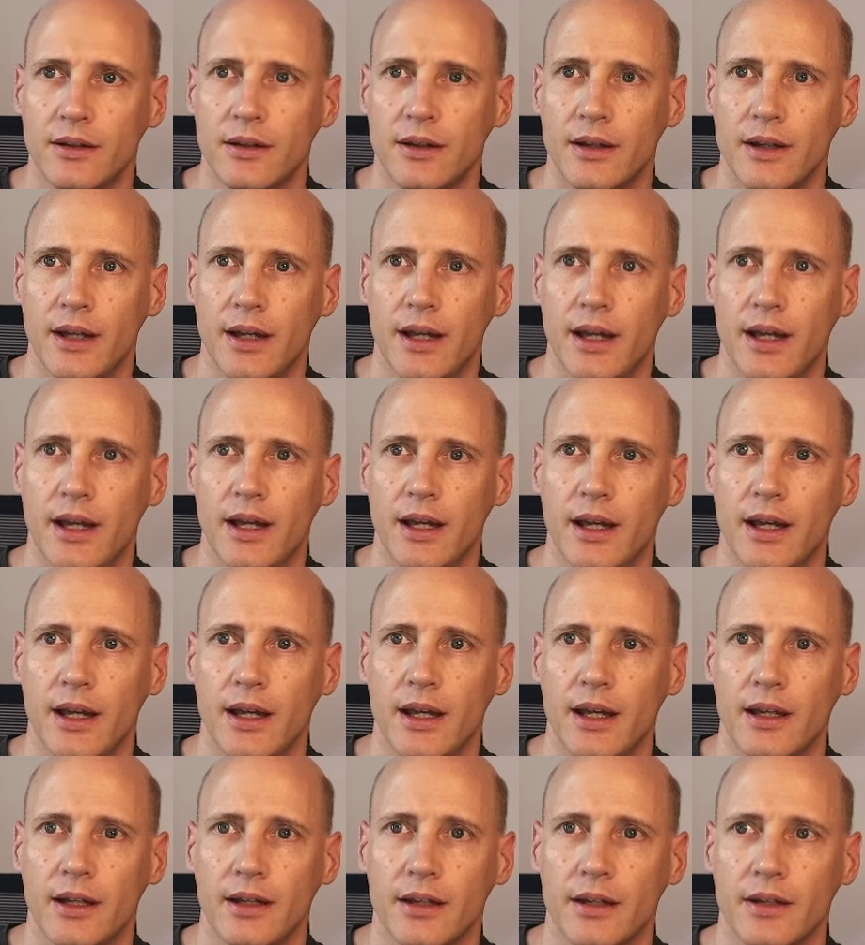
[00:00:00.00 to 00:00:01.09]

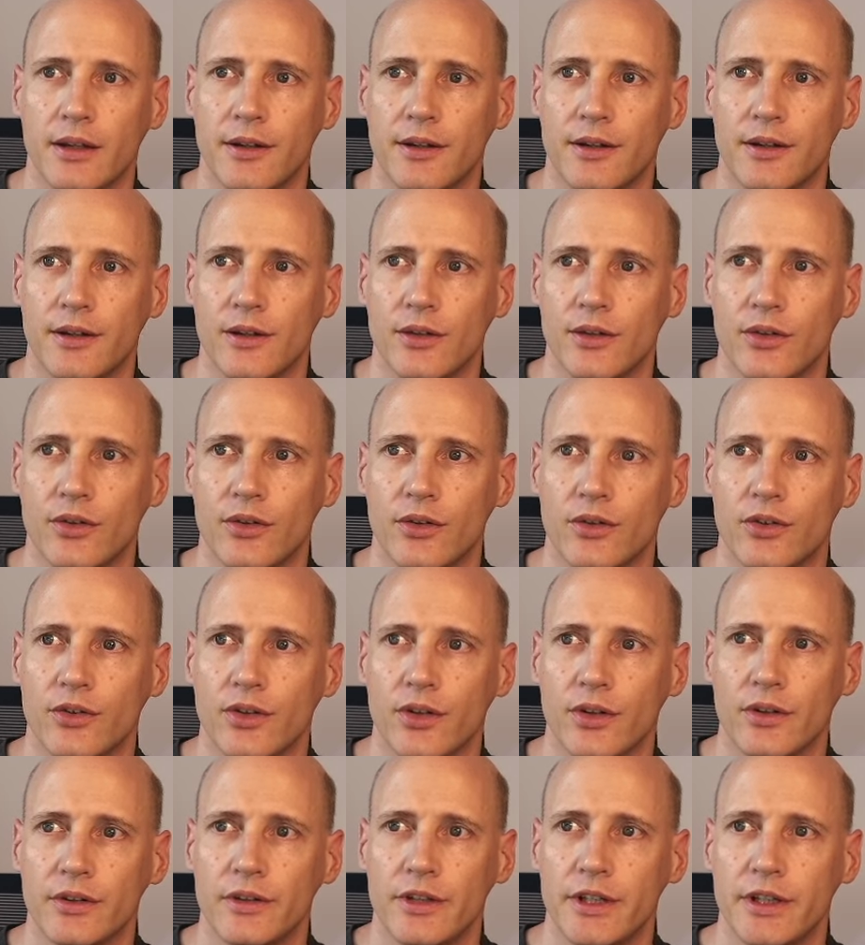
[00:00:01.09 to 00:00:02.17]
And
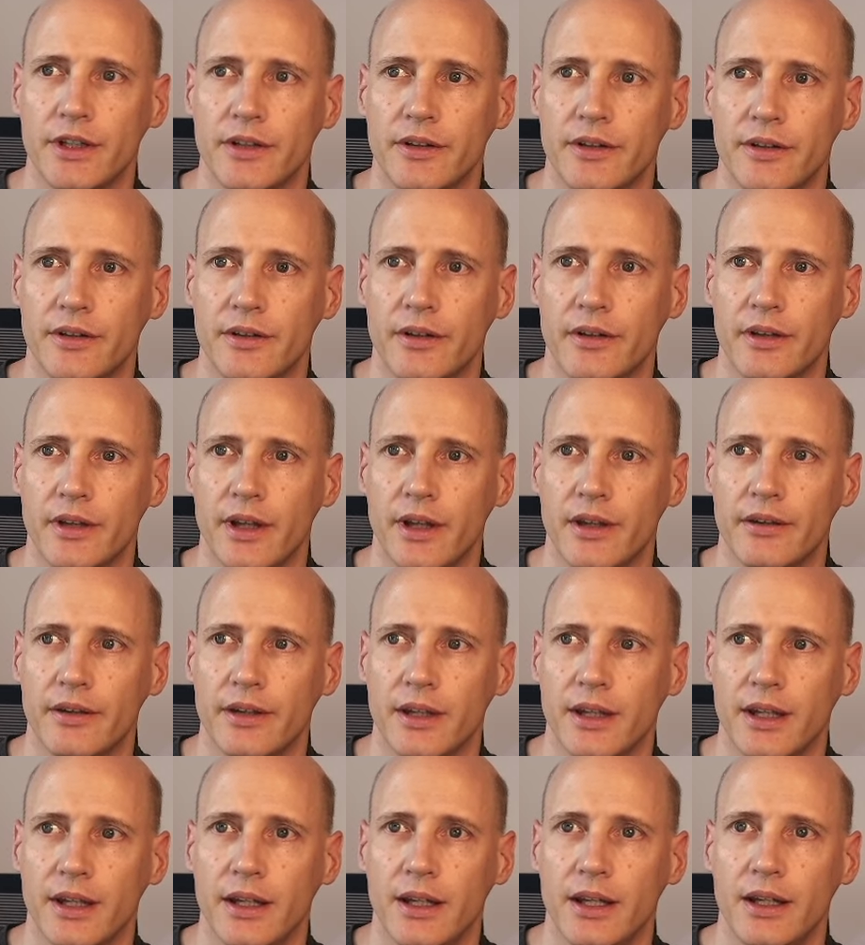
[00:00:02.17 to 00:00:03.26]
tutorials,
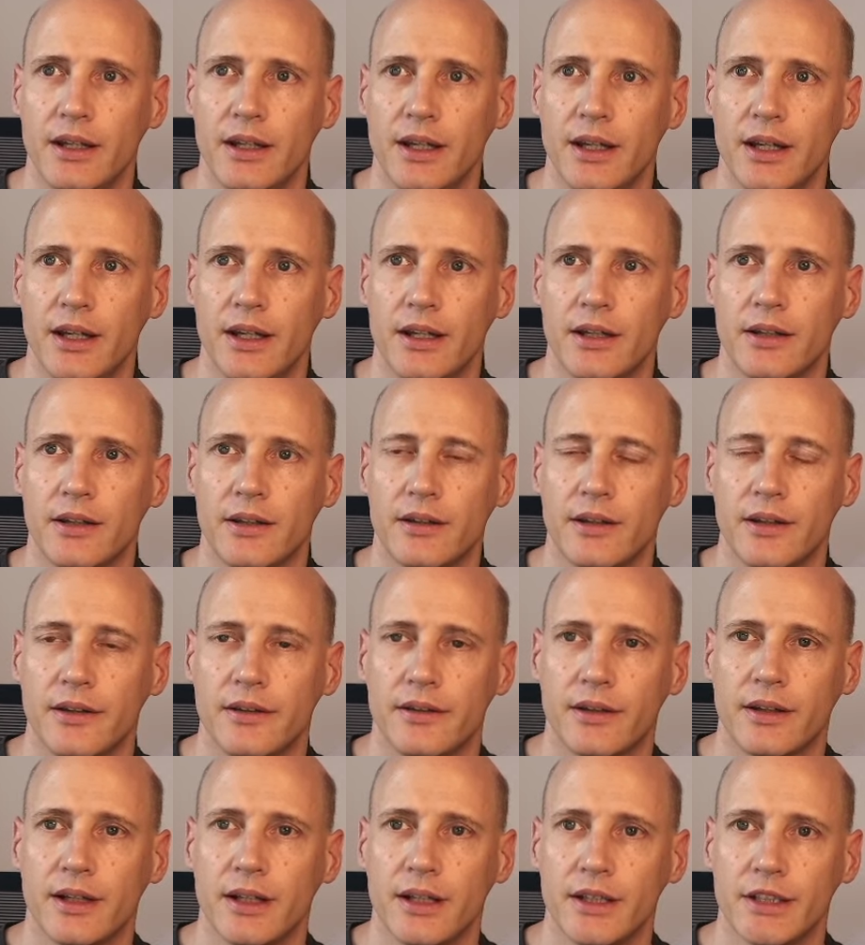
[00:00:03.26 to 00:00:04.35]
nothing here yet.
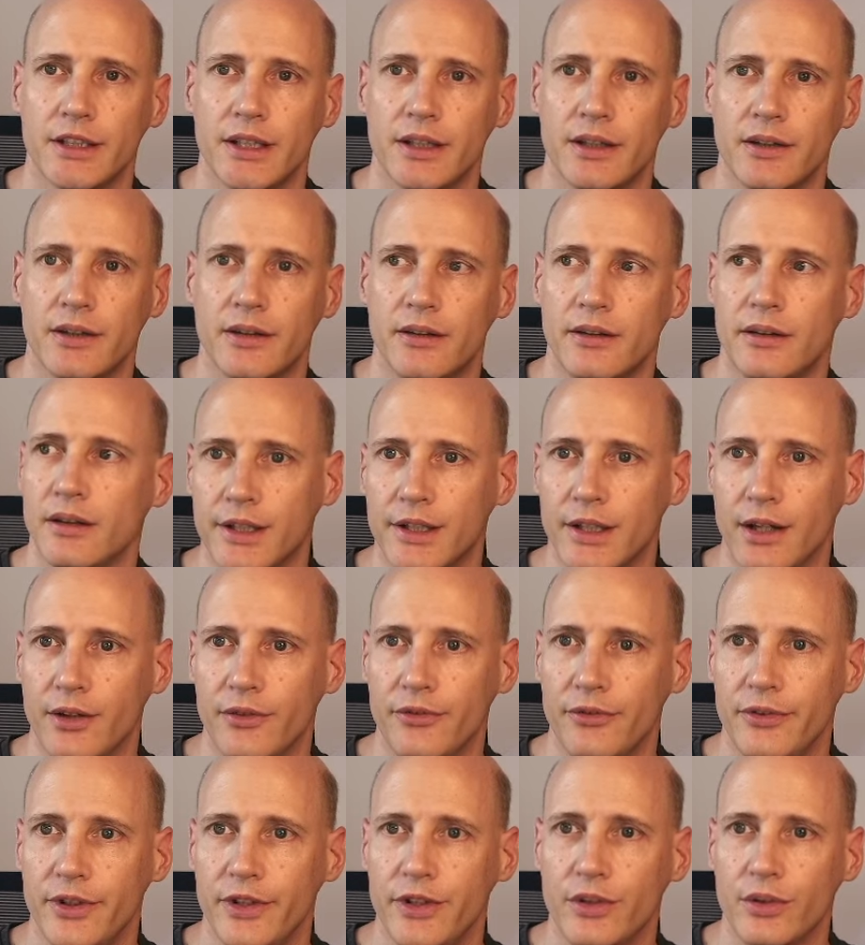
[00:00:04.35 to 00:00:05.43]
Discussions, a
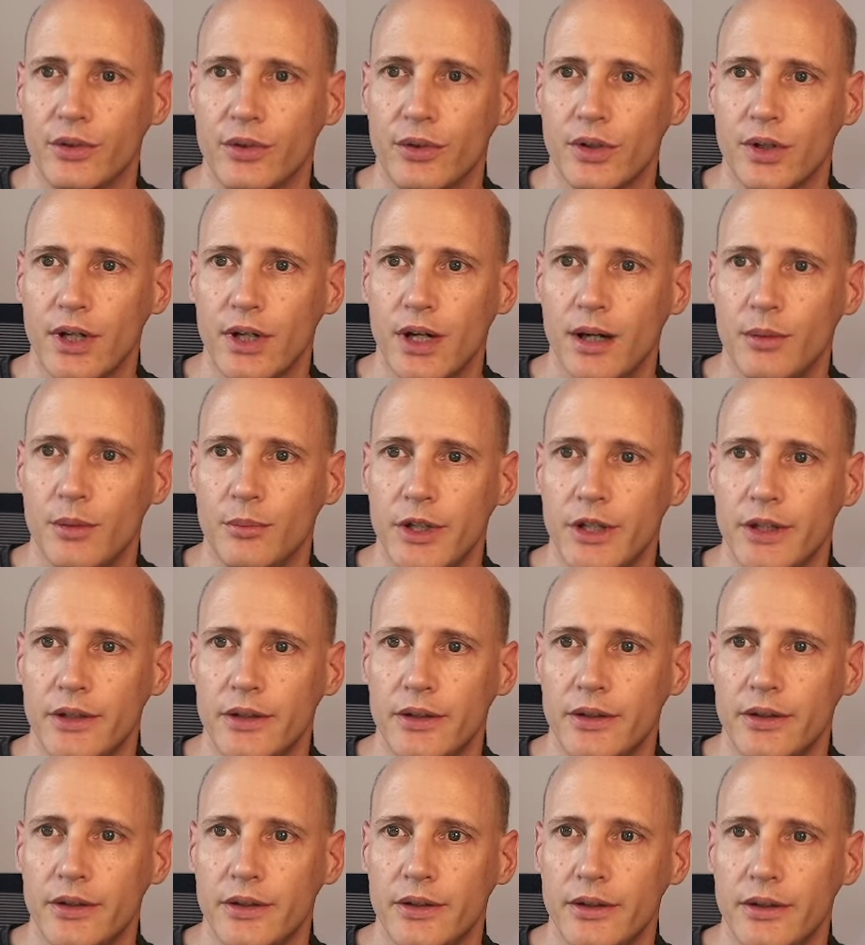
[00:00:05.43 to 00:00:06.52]
few
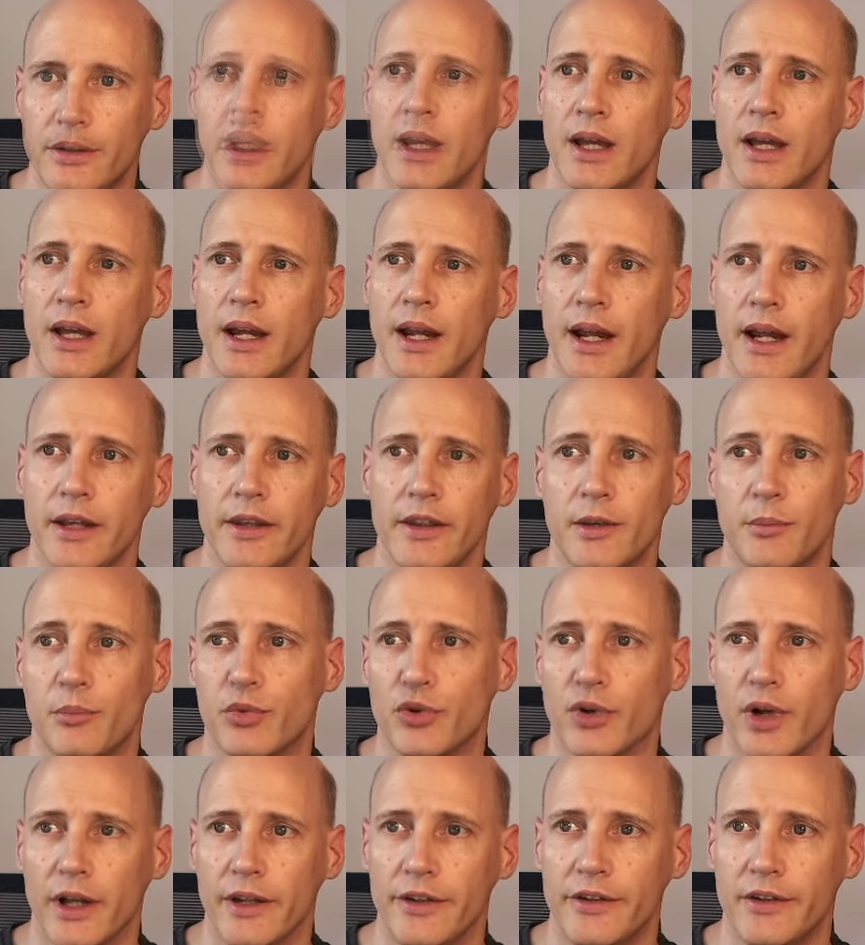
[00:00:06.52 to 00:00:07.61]
comments. And the
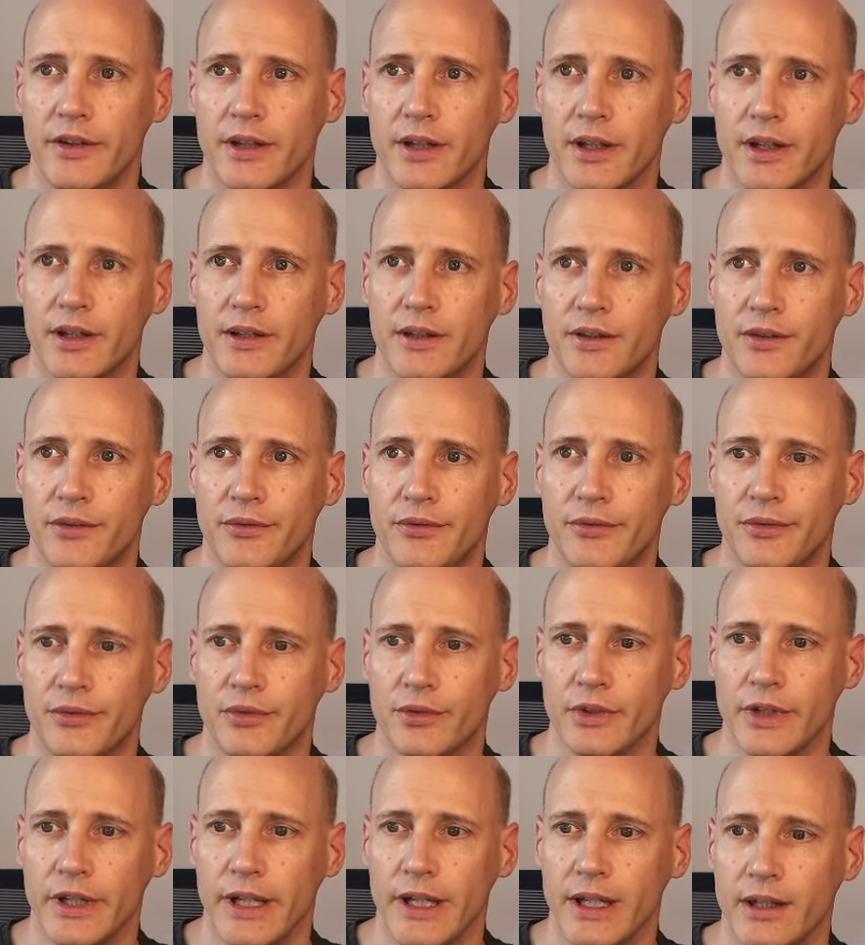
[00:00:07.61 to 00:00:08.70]
pricing, it's
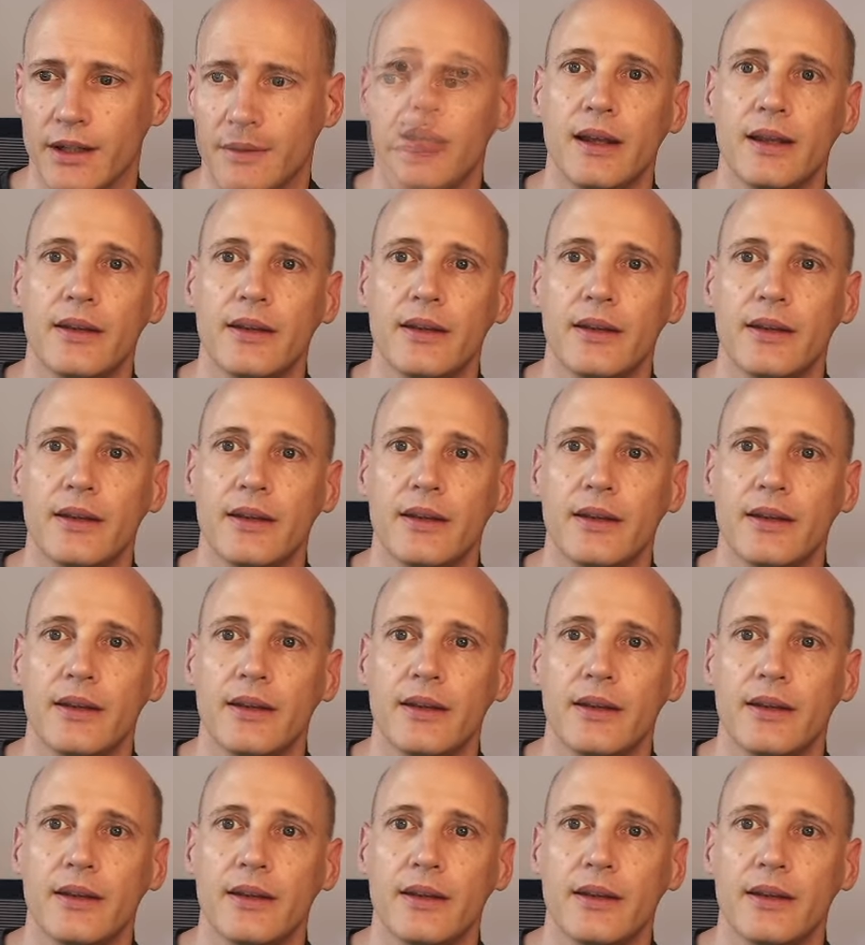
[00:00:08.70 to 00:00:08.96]
free.